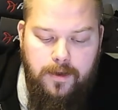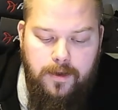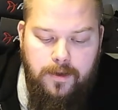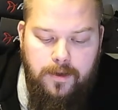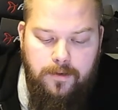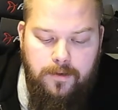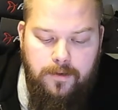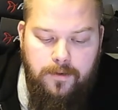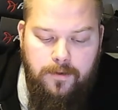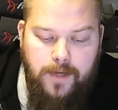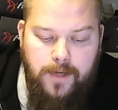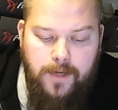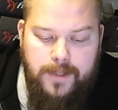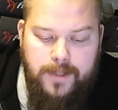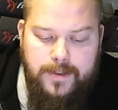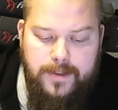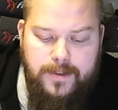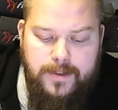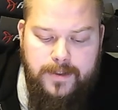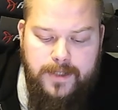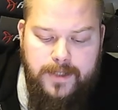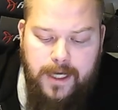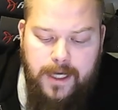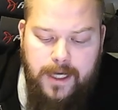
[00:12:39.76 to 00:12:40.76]
You get
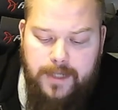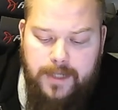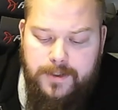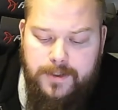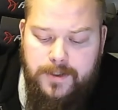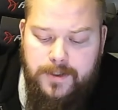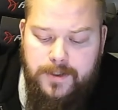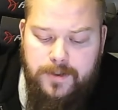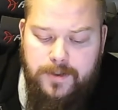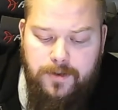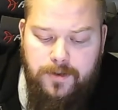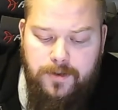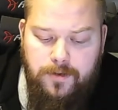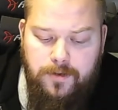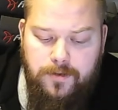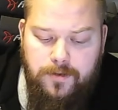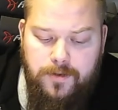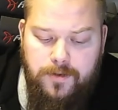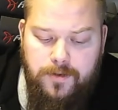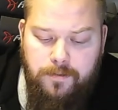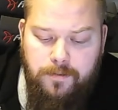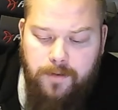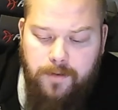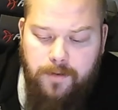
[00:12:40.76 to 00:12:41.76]
a chance to
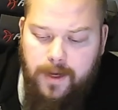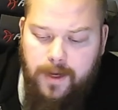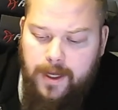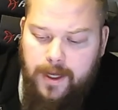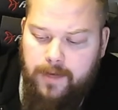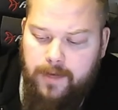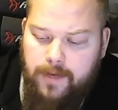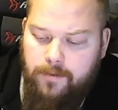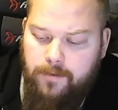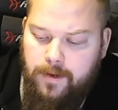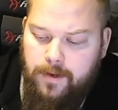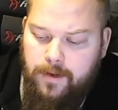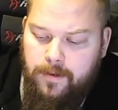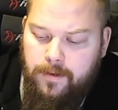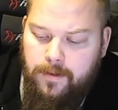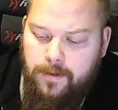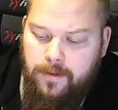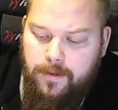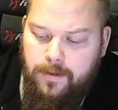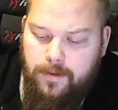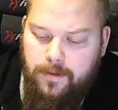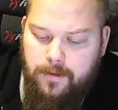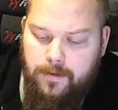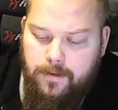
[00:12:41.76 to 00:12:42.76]
play with
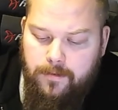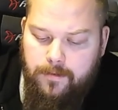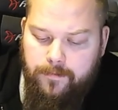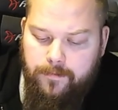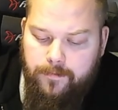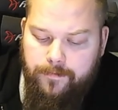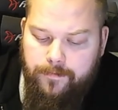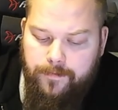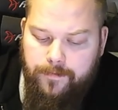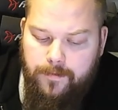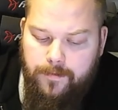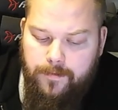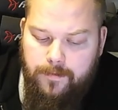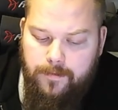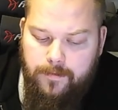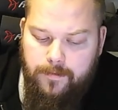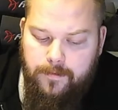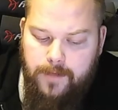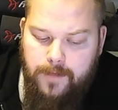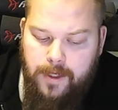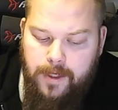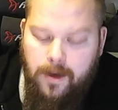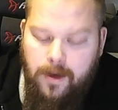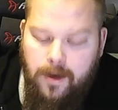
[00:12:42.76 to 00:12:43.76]

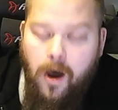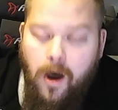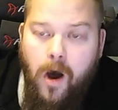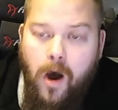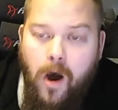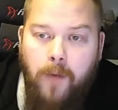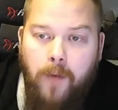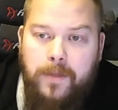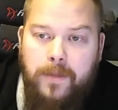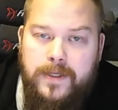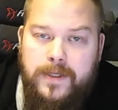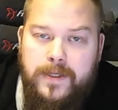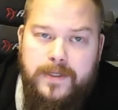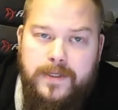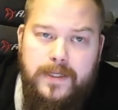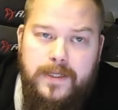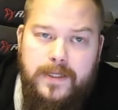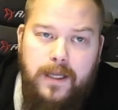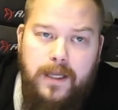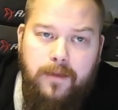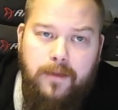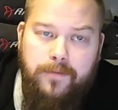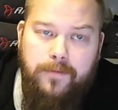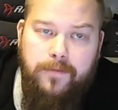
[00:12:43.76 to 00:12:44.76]
an army
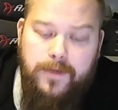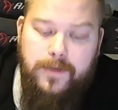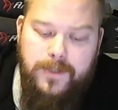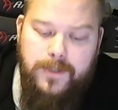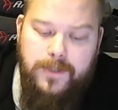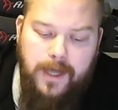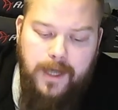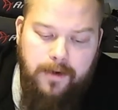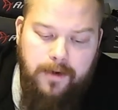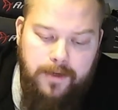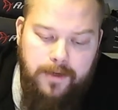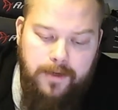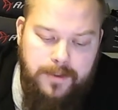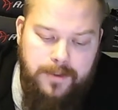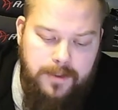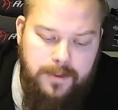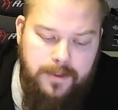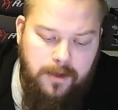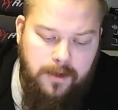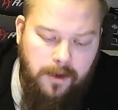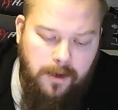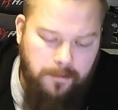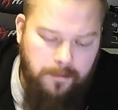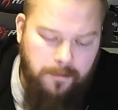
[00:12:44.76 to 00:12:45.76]
itself, the chariot,
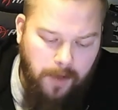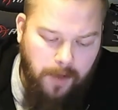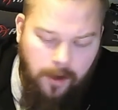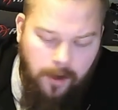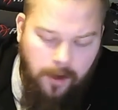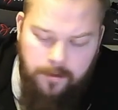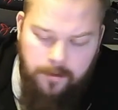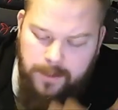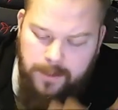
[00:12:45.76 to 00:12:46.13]
and I